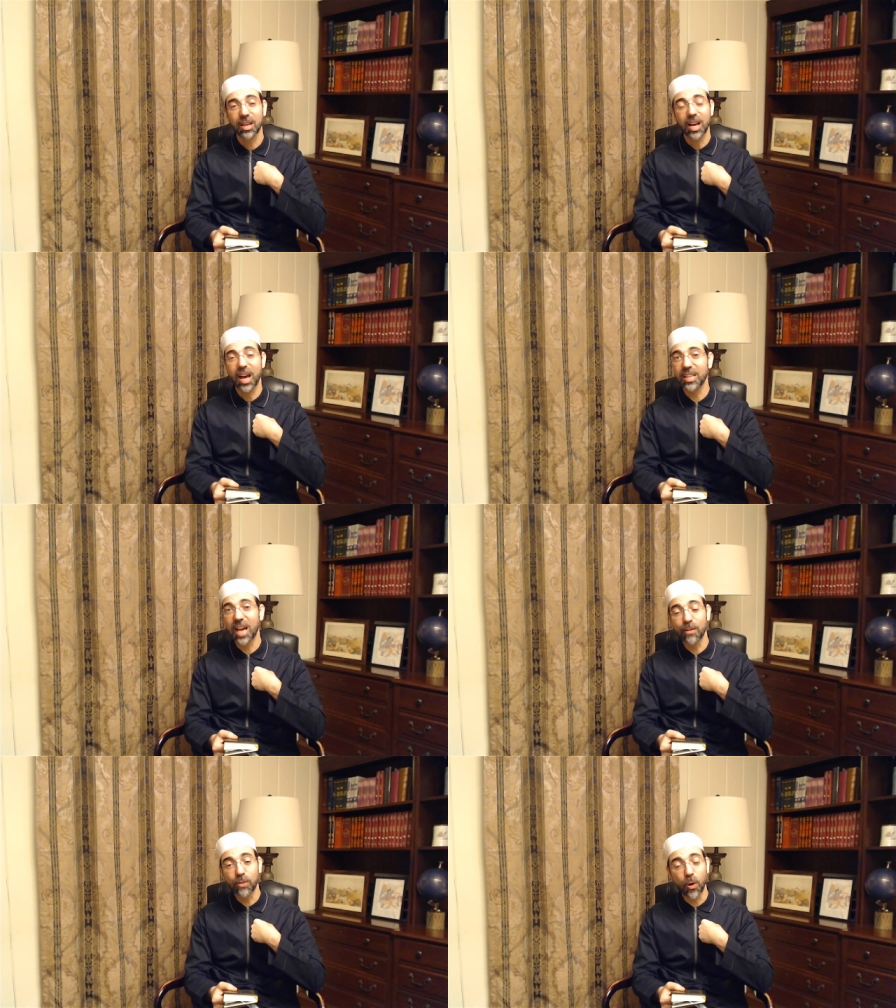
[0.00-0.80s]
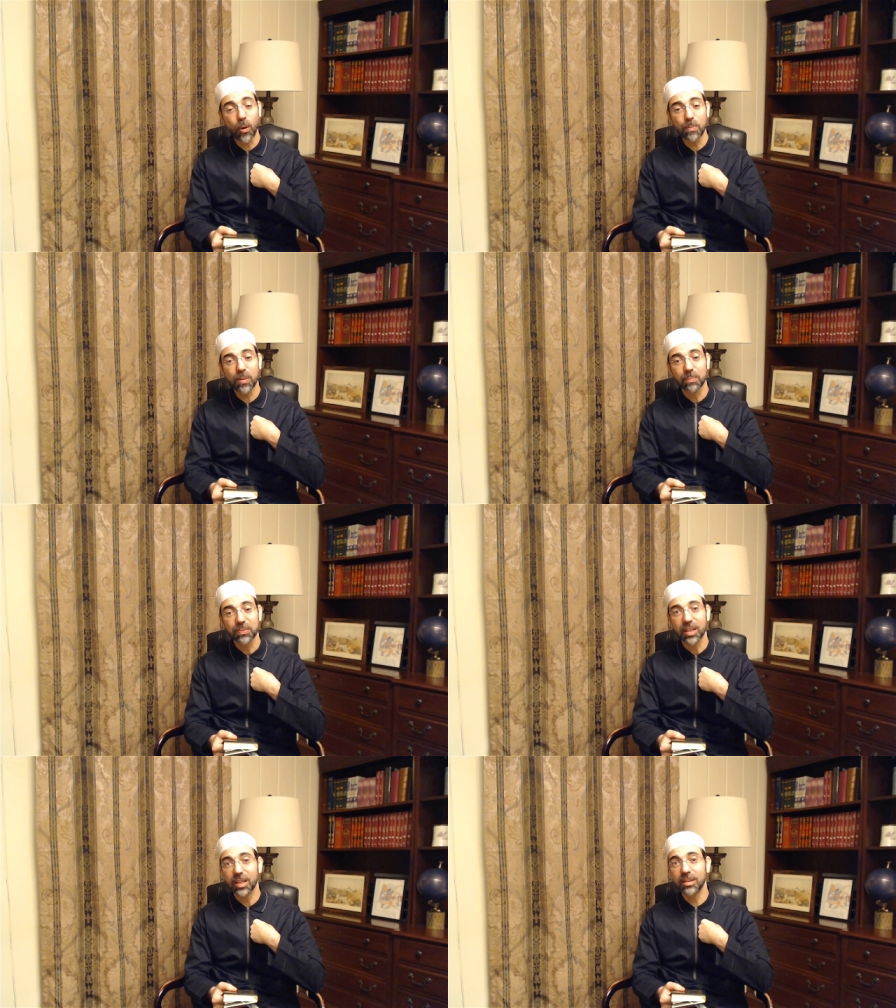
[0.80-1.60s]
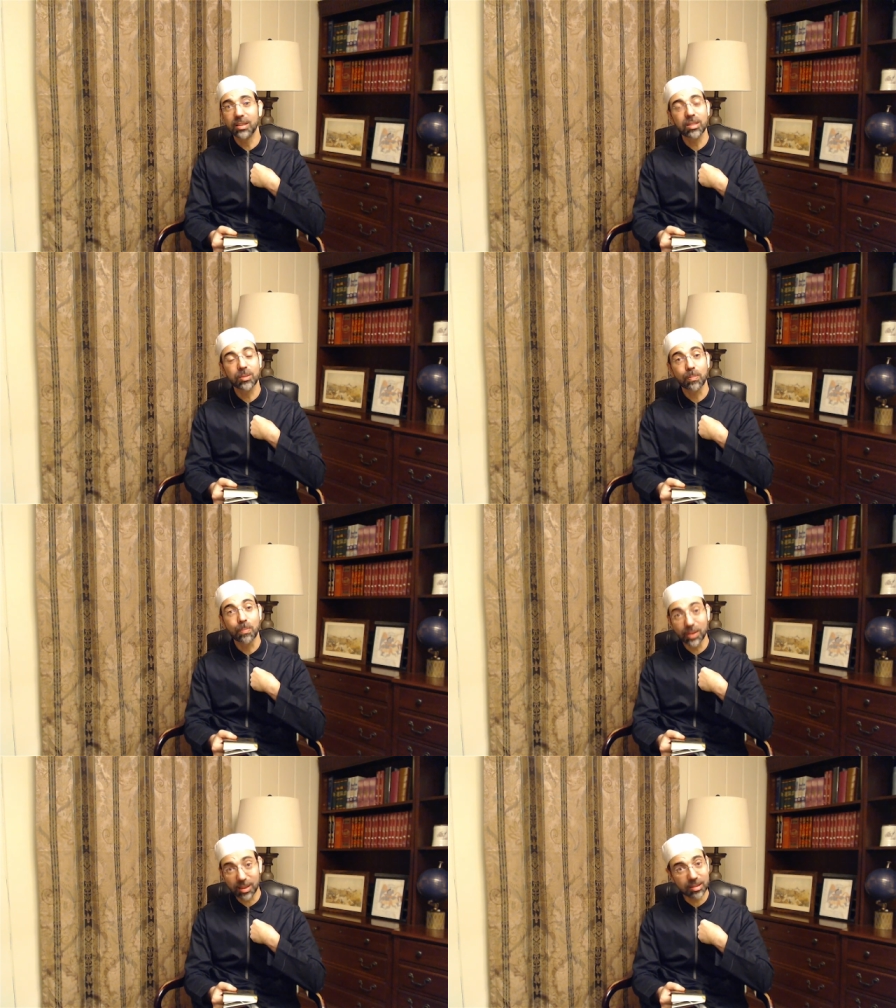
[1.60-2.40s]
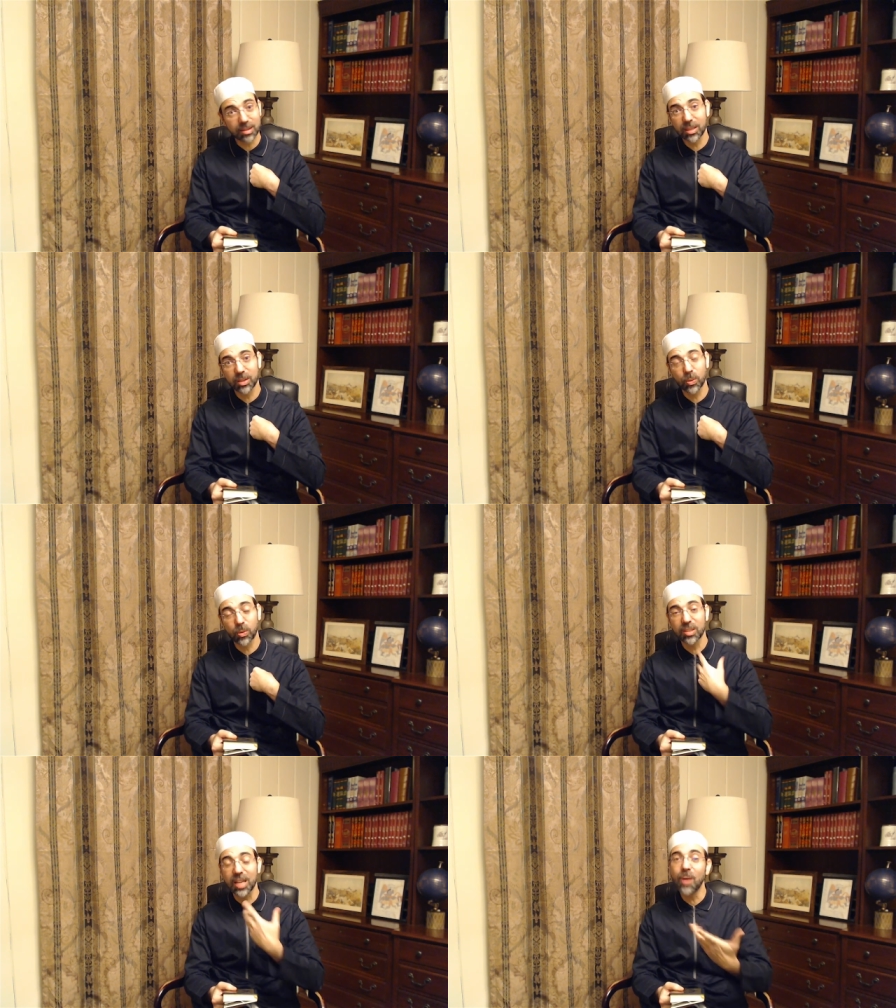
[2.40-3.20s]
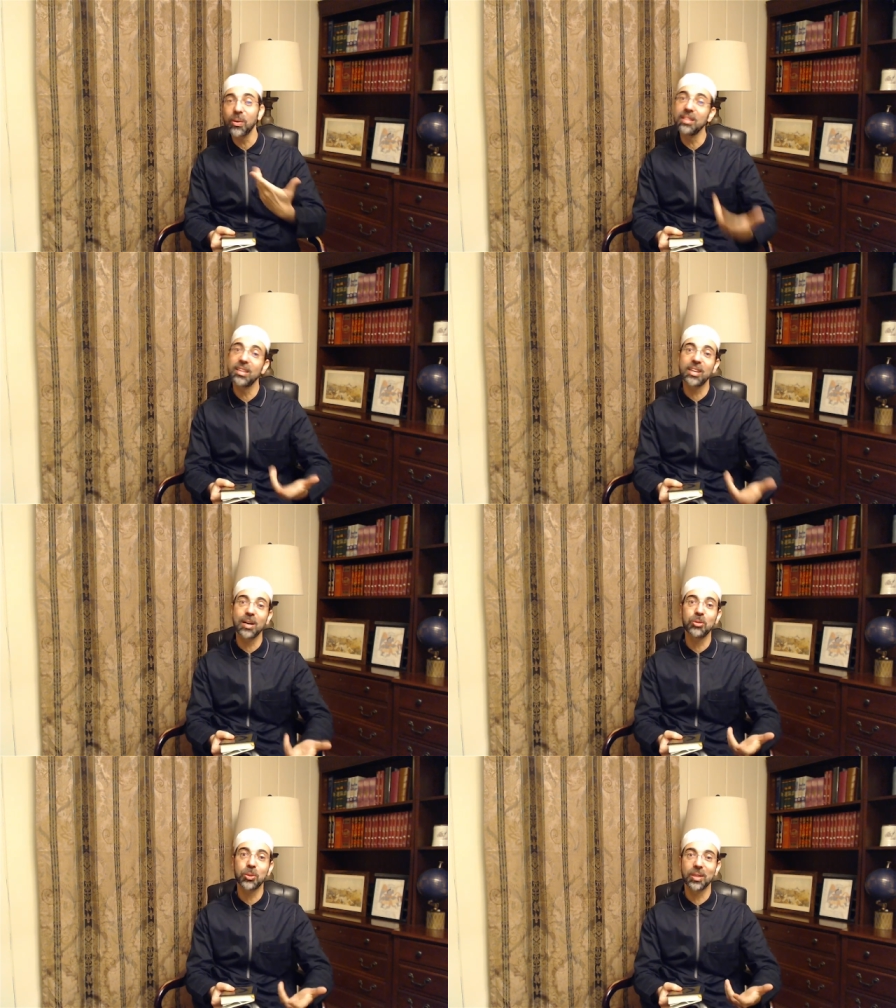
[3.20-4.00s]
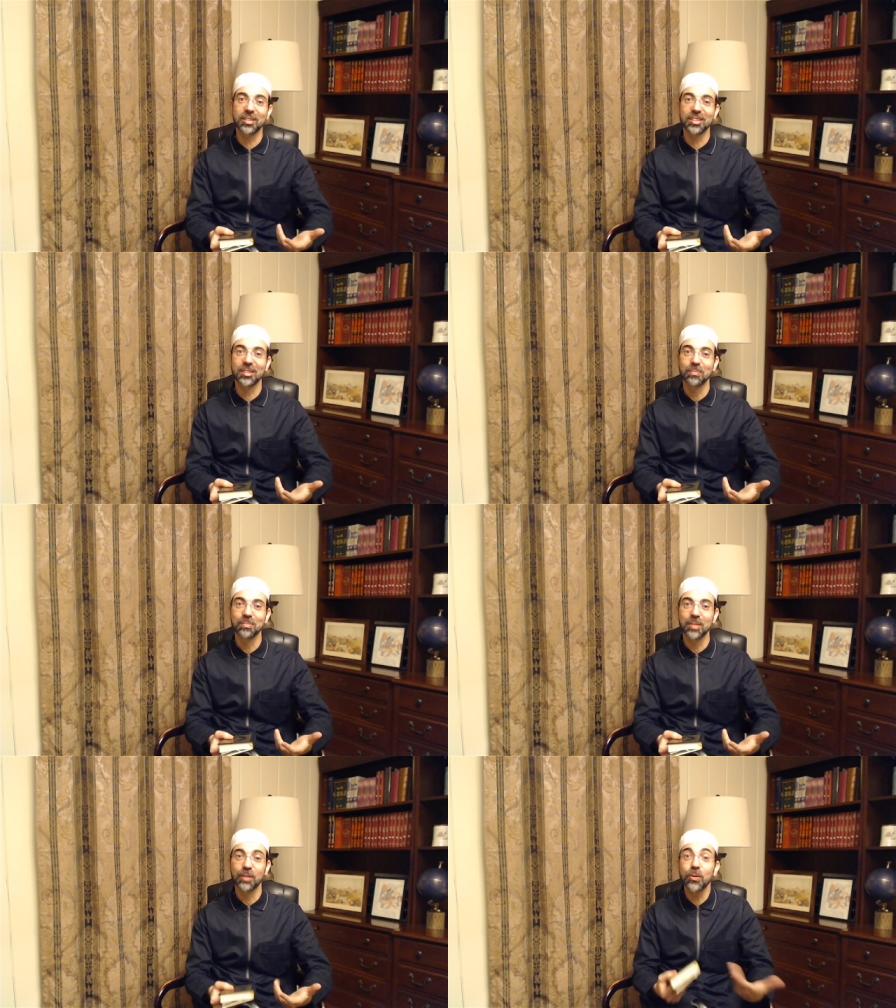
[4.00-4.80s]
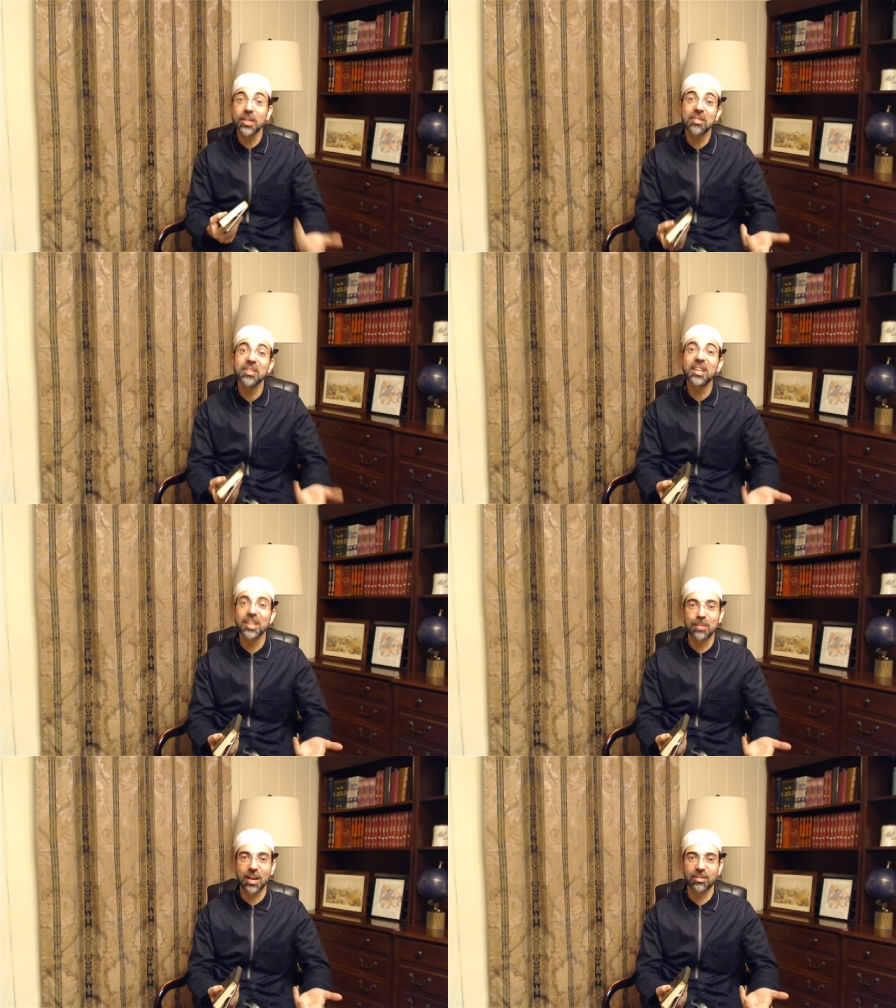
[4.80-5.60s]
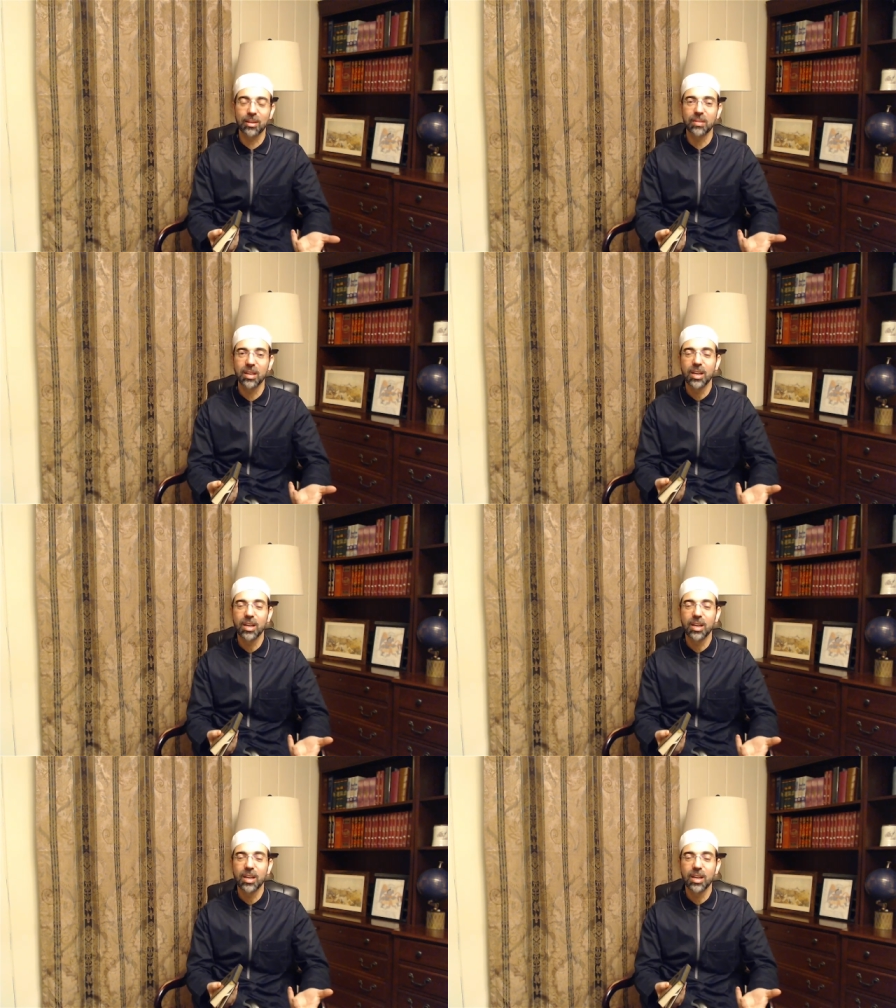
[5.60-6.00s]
and have hope in these blessings and rewards, how can they come to us if we're not thinking about them?